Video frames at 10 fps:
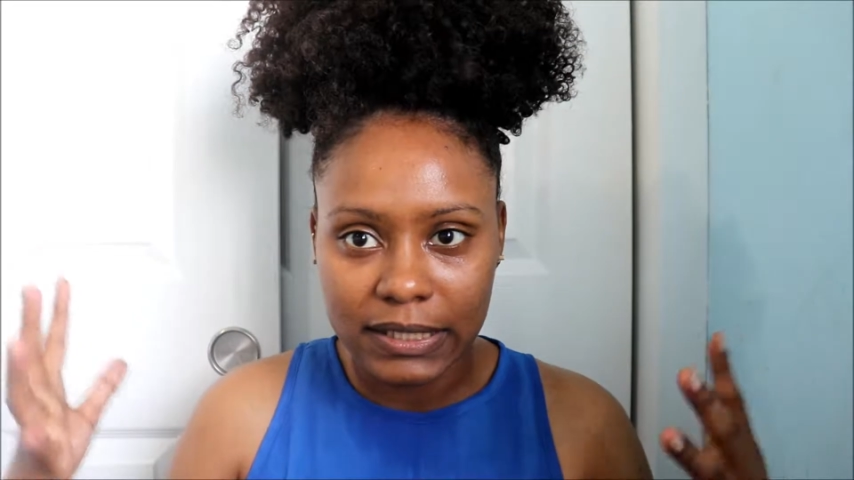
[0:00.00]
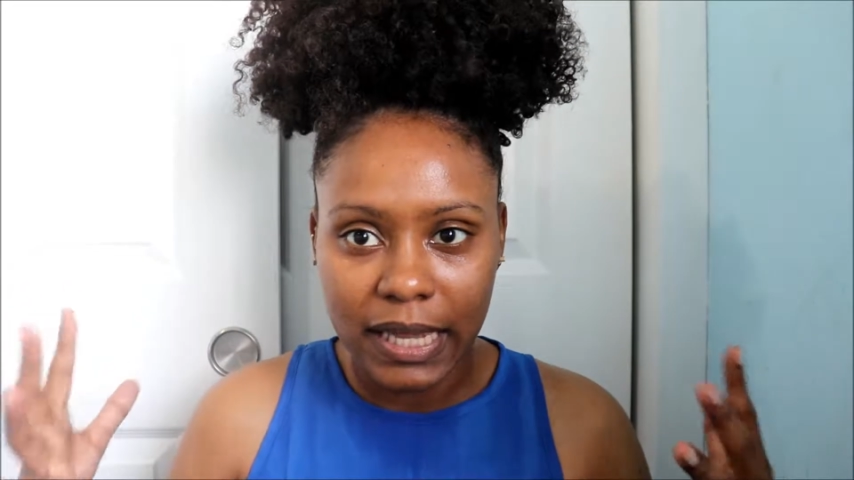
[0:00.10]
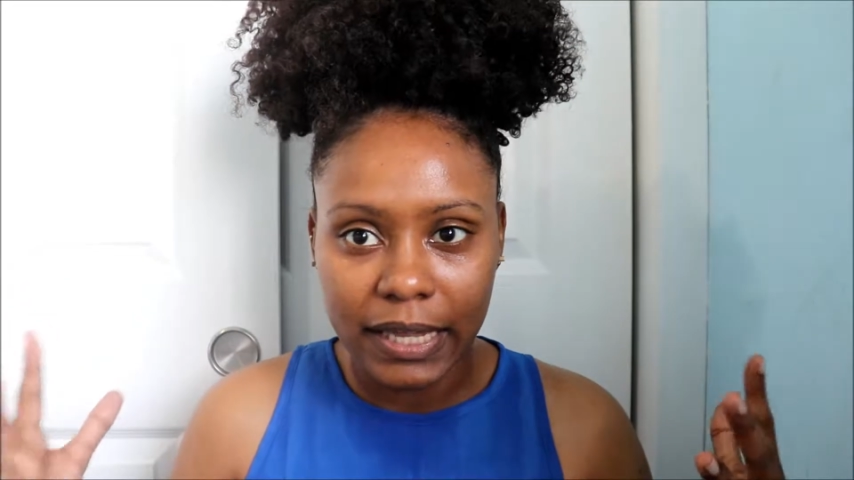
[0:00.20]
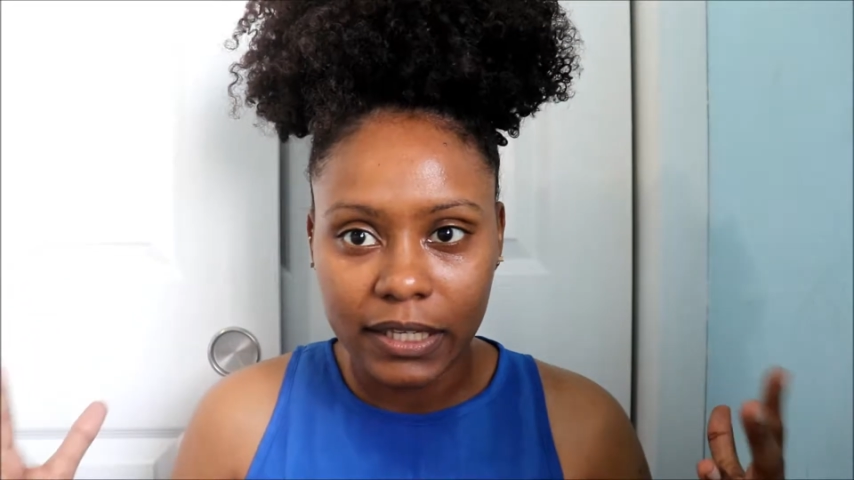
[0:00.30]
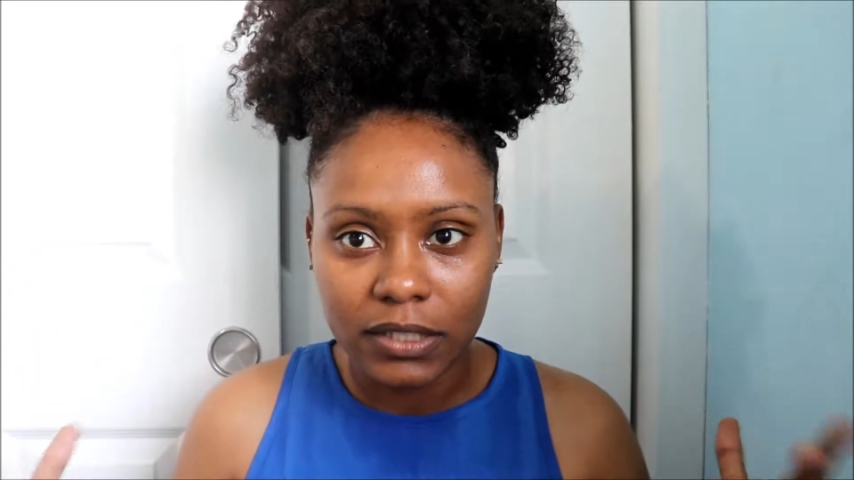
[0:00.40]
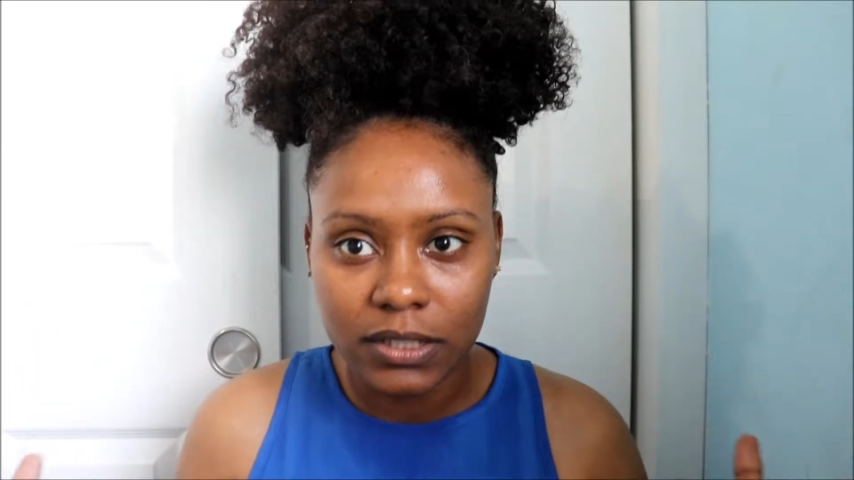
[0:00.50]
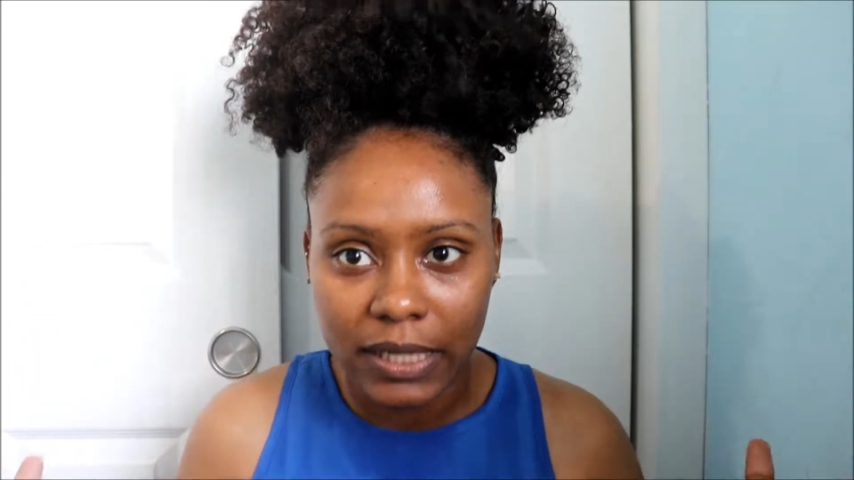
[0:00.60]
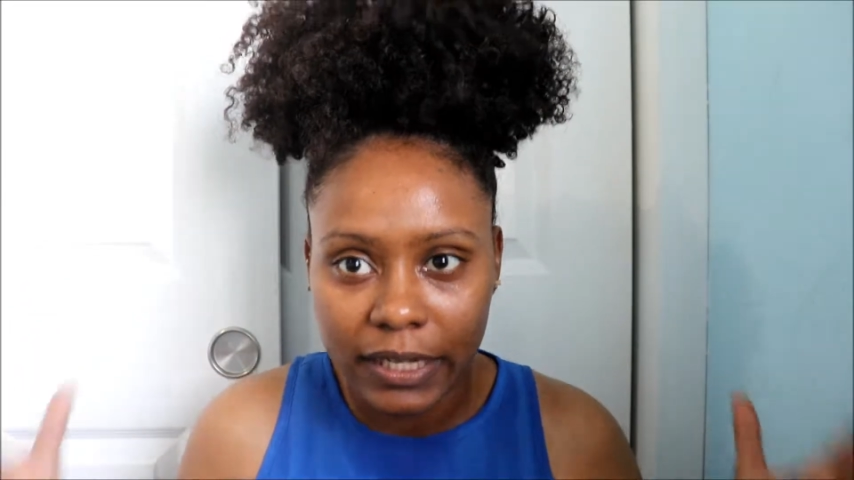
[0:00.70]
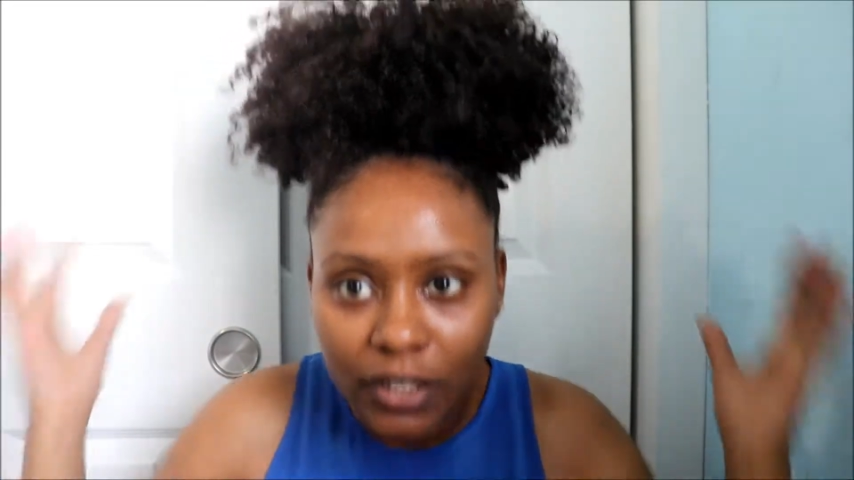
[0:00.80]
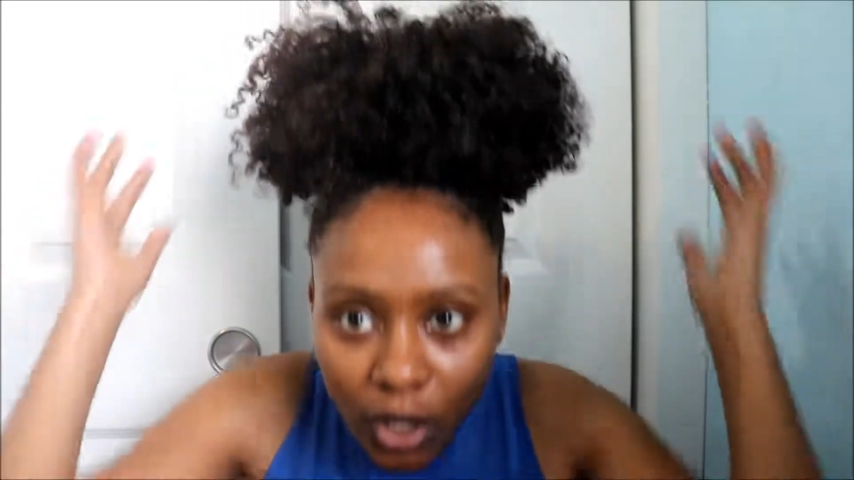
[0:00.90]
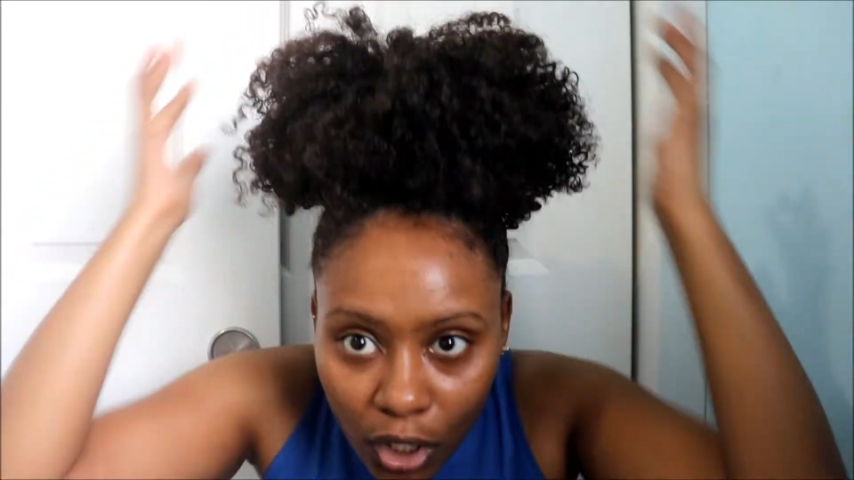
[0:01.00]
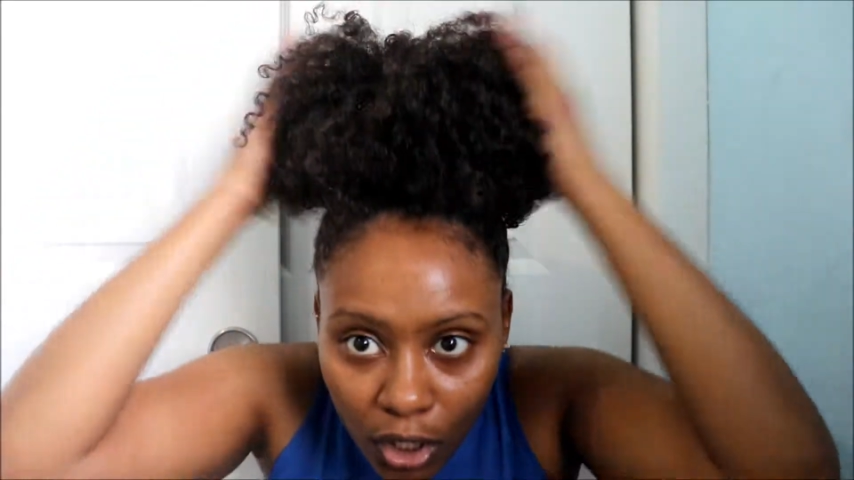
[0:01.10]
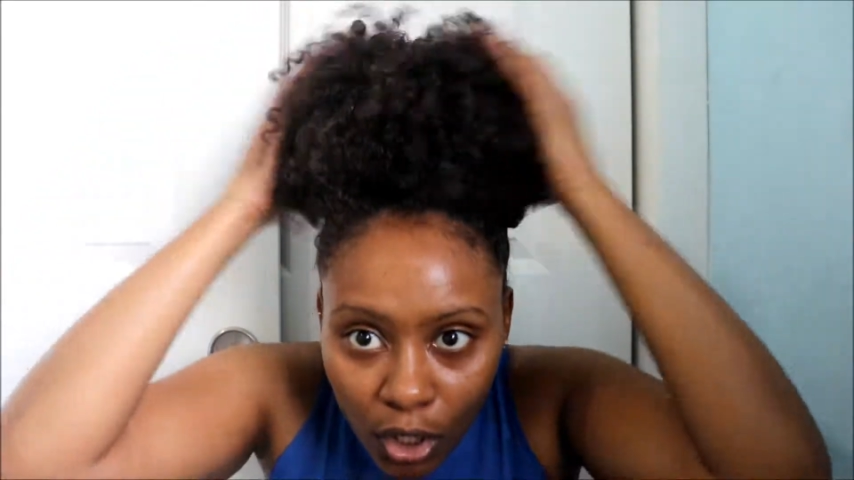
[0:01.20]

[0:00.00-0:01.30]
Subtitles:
tie to kind of